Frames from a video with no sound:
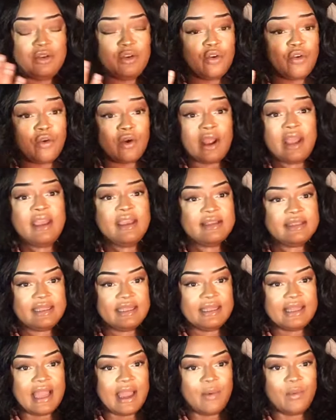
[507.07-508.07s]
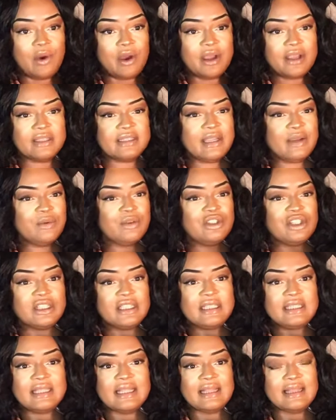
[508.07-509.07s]
crazy that was. There were
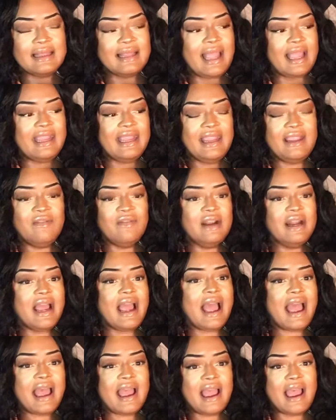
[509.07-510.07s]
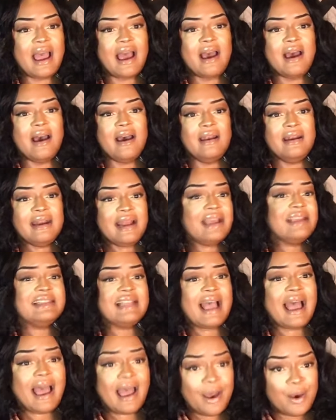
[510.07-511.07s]
just like even a, a nice
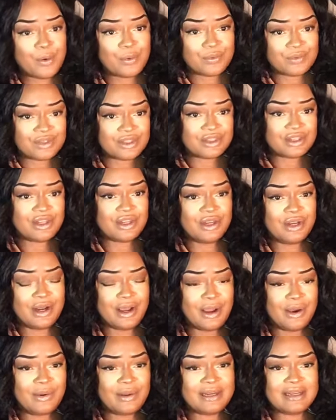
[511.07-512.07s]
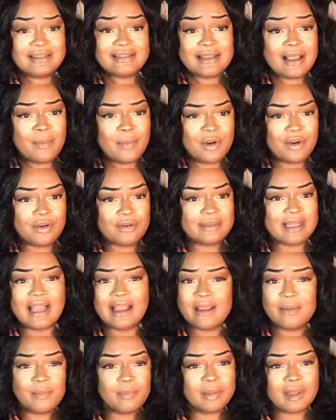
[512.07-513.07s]
house, you know, in the suburbs. I
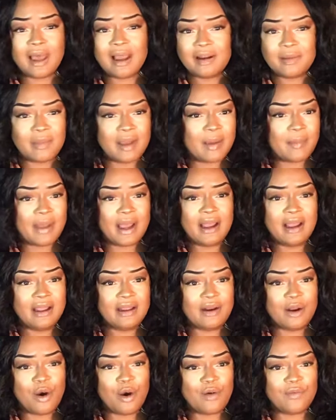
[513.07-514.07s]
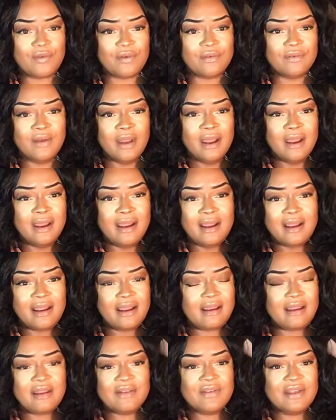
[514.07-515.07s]
had blocked my mind off of
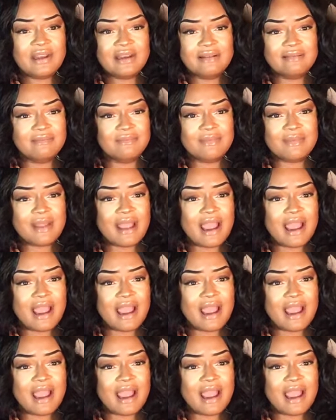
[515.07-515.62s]
even